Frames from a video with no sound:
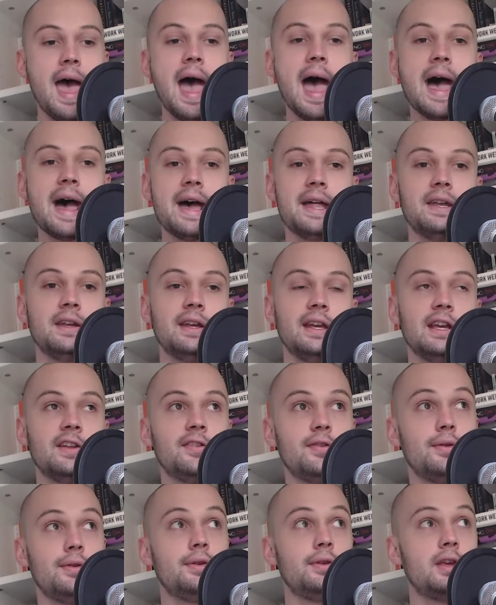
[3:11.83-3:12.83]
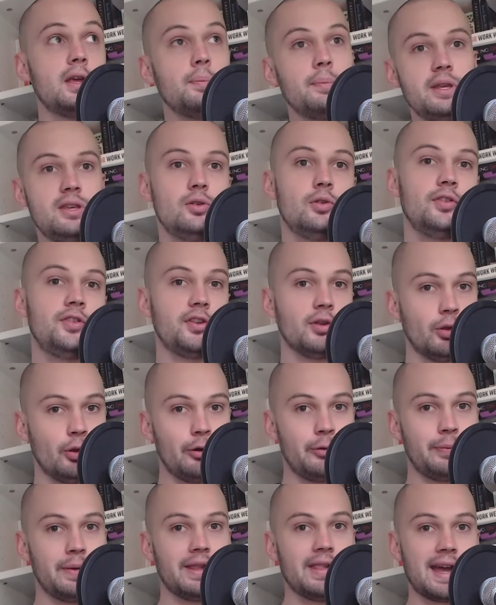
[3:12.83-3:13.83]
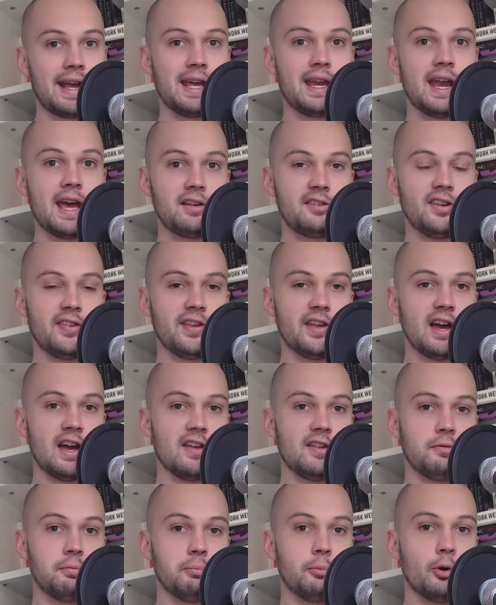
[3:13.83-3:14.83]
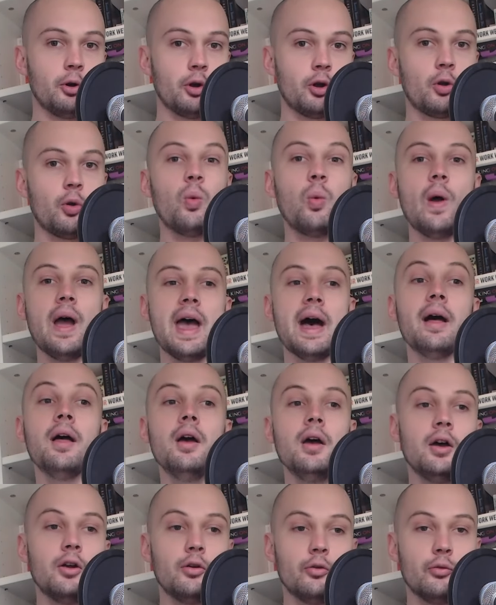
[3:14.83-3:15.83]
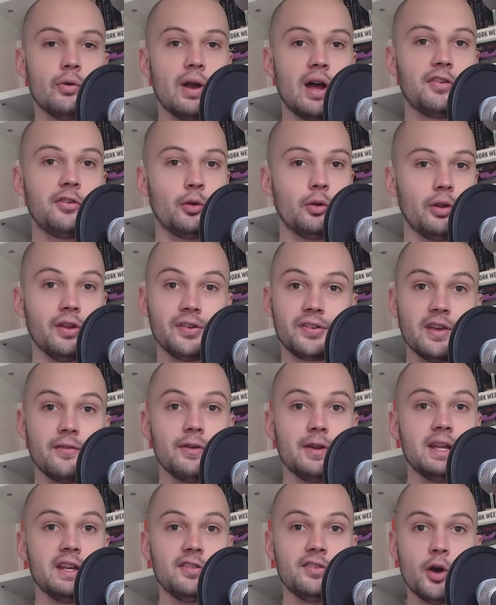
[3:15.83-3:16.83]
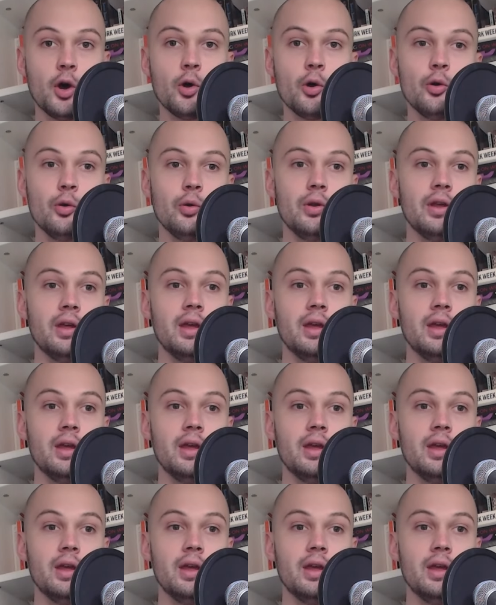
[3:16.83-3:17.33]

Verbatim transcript: And it can be used a little bit like an exercise book where Russell has given his own